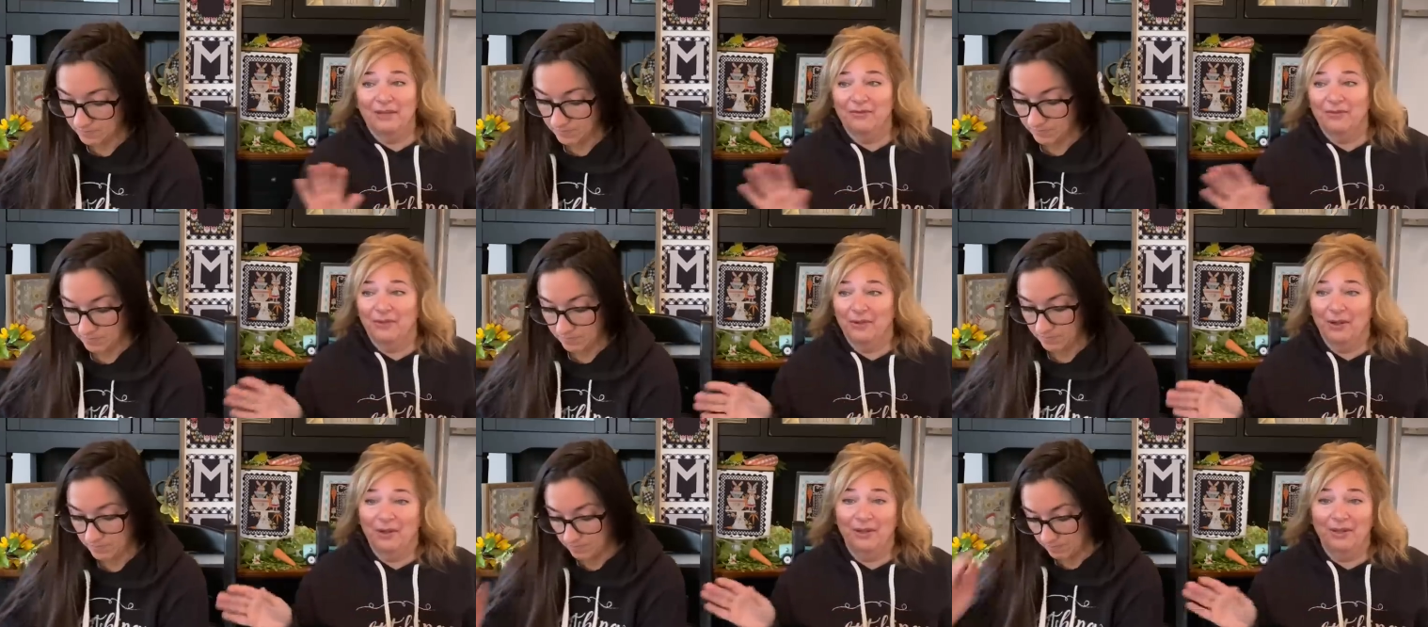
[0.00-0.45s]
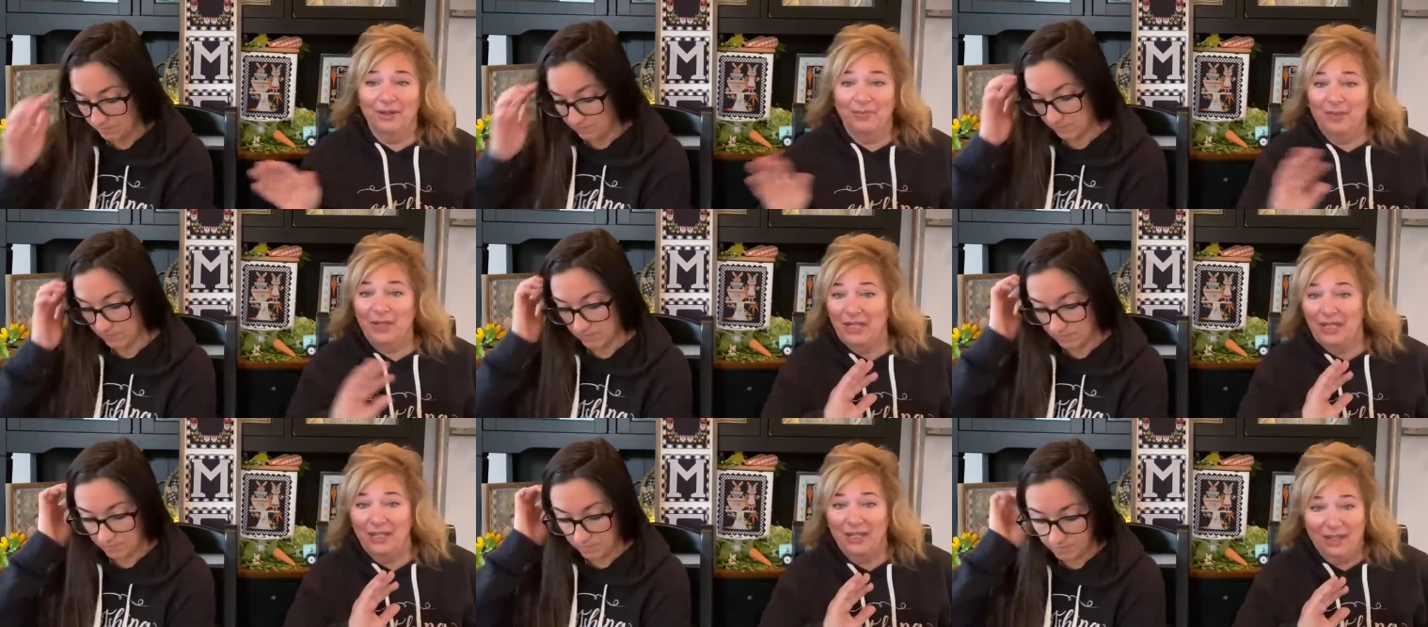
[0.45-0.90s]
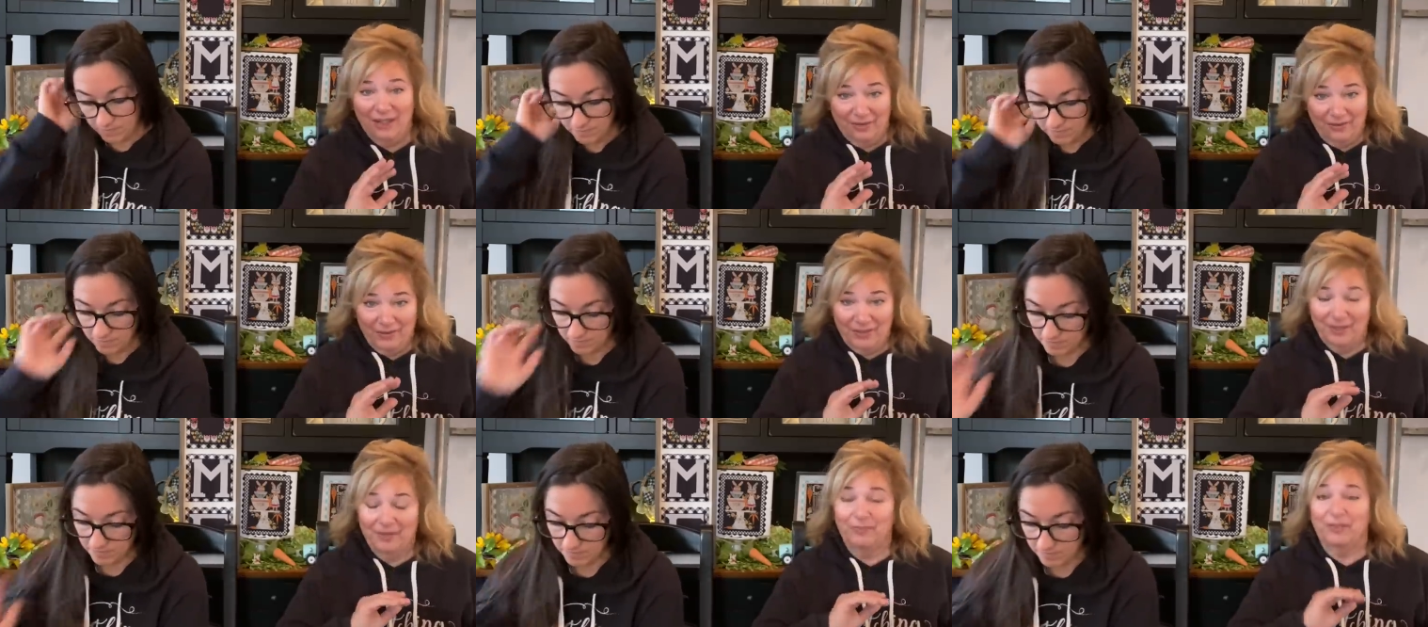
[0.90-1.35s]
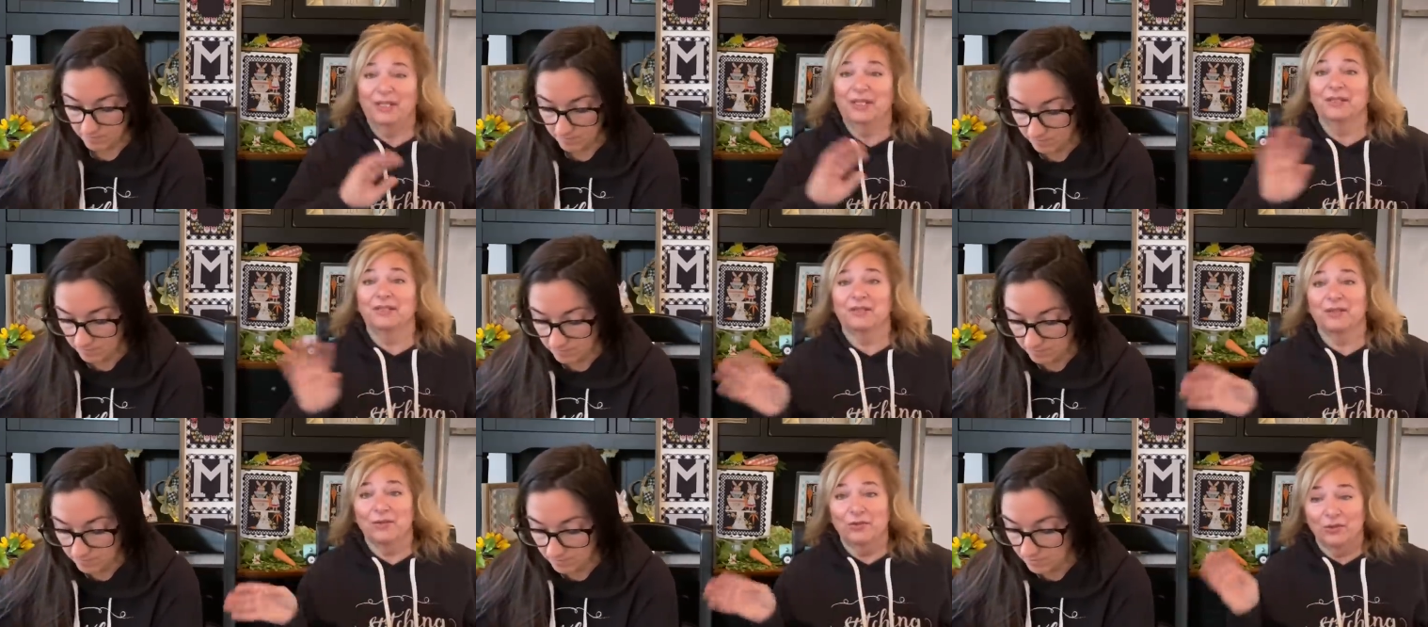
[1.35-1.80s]
Speaker 1: for all the PDFs
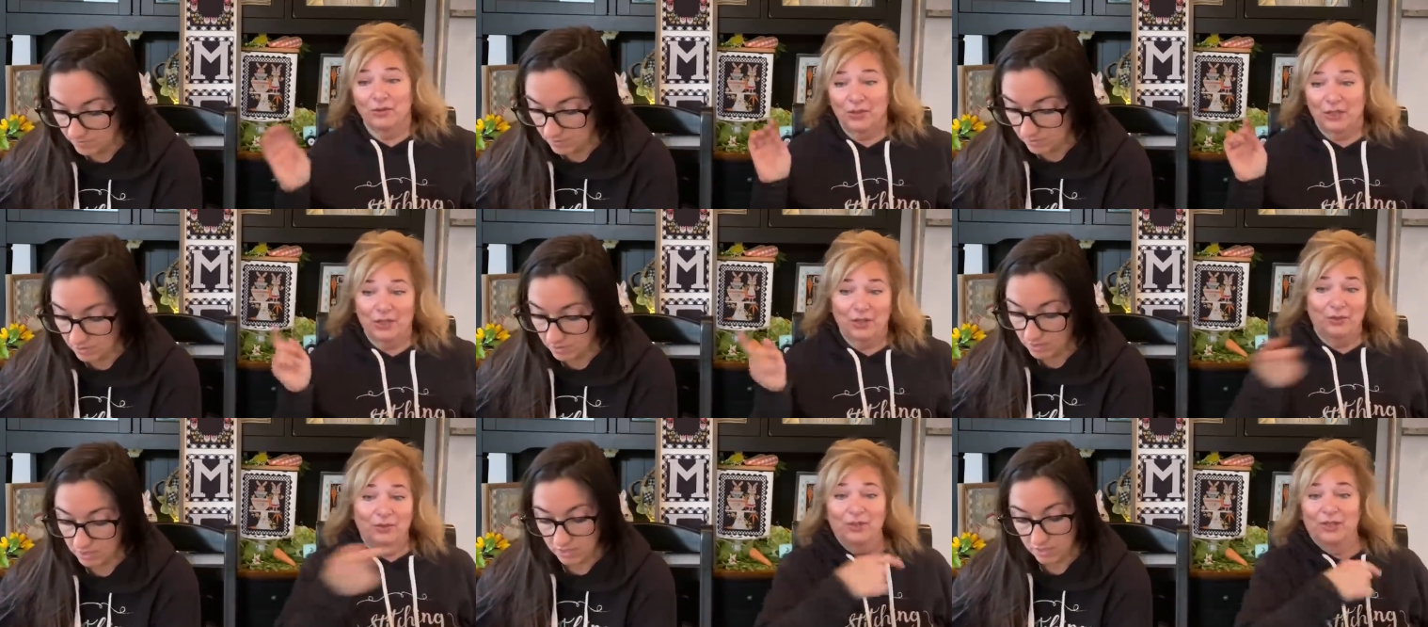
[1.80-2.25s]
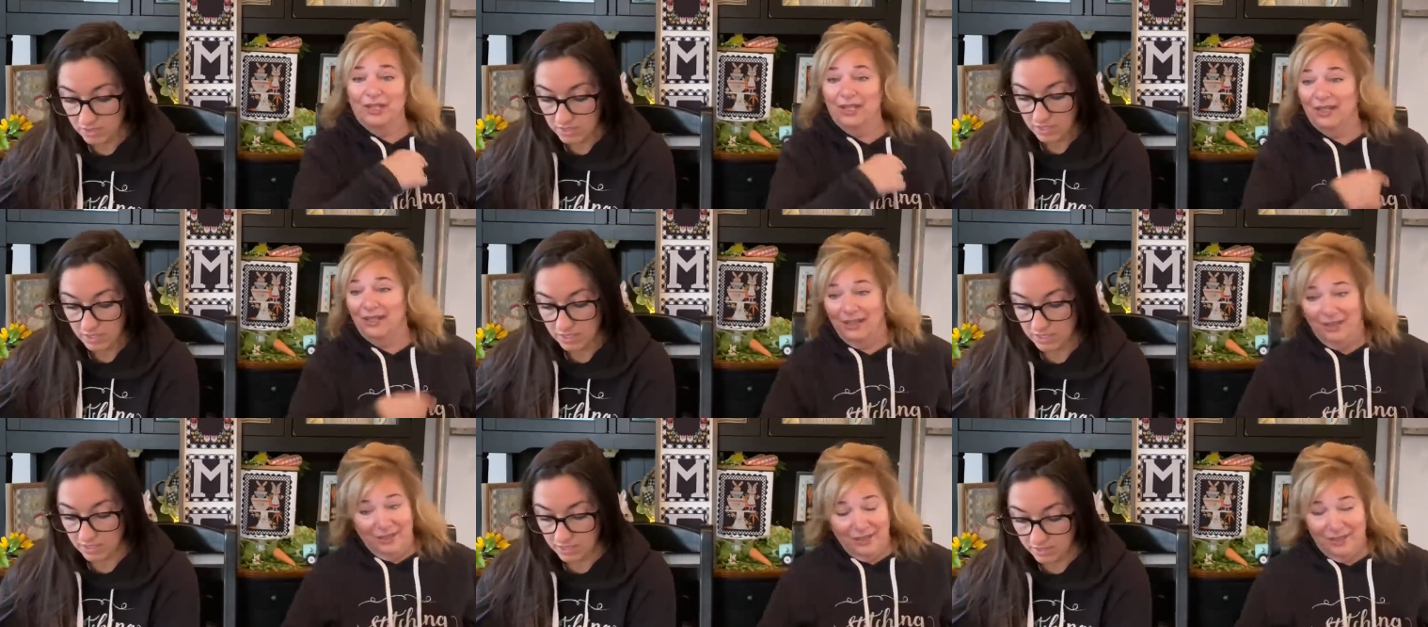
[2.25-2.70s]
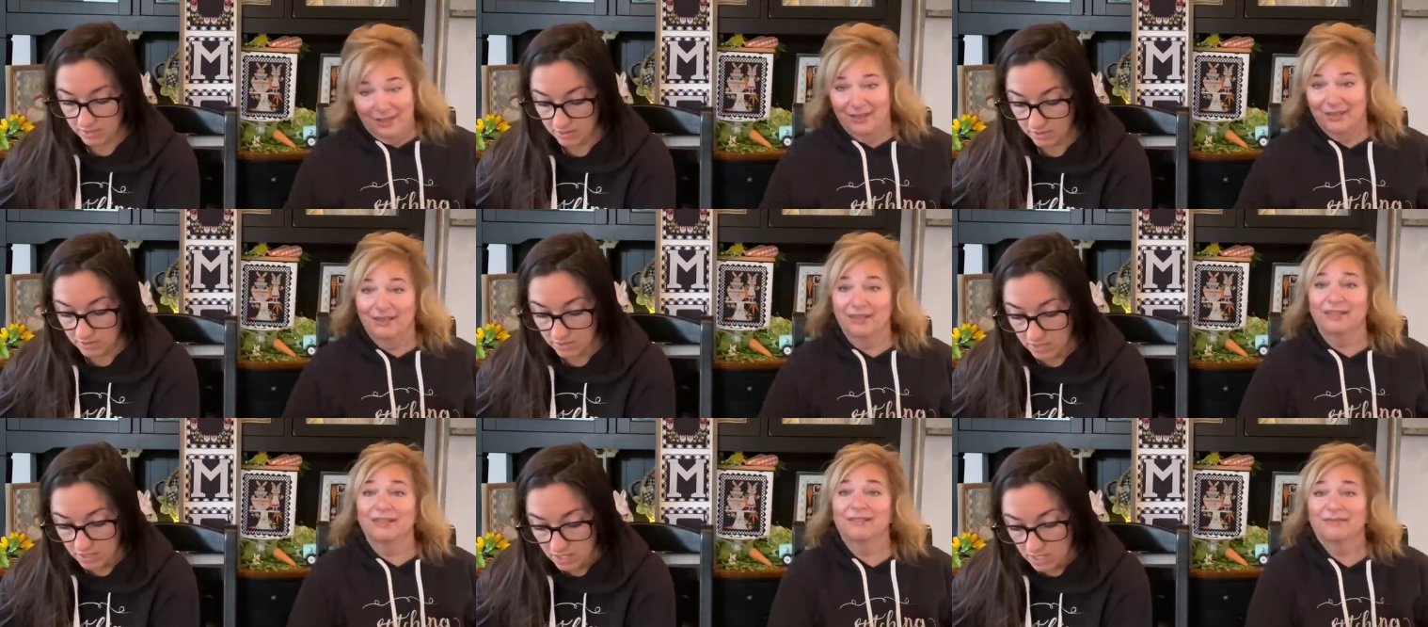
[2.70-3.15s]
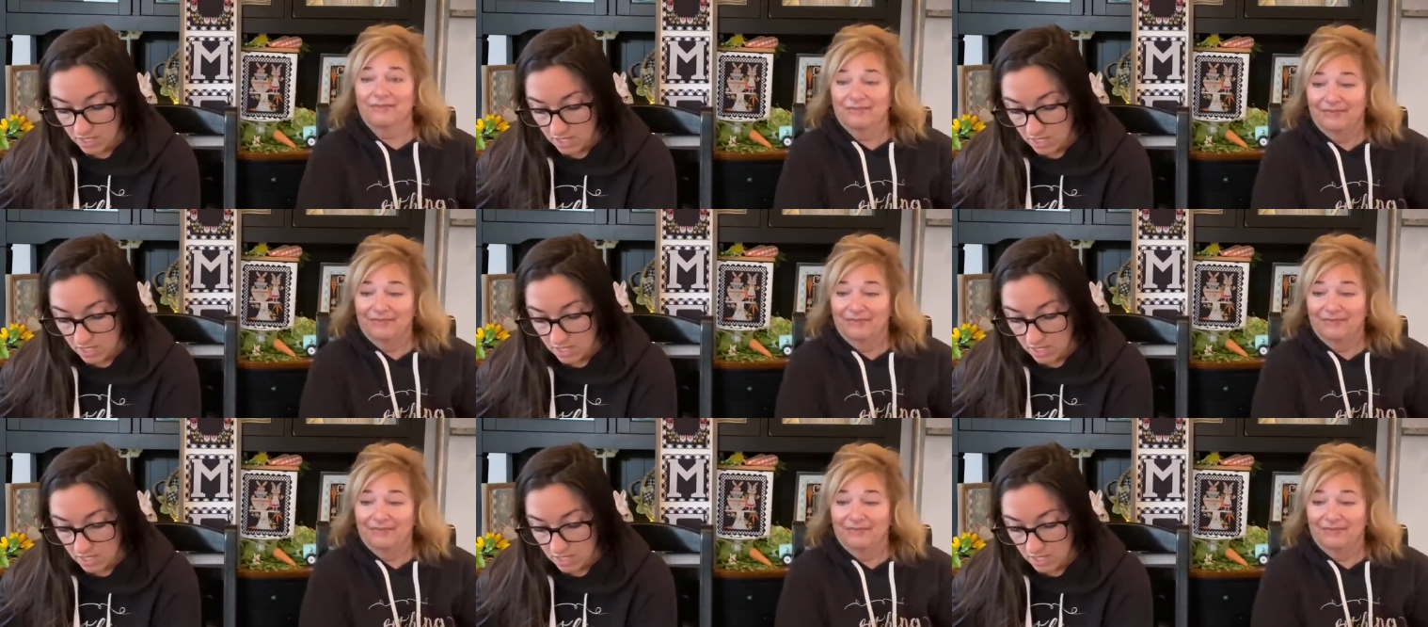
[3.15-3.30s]
because those you would get instantly.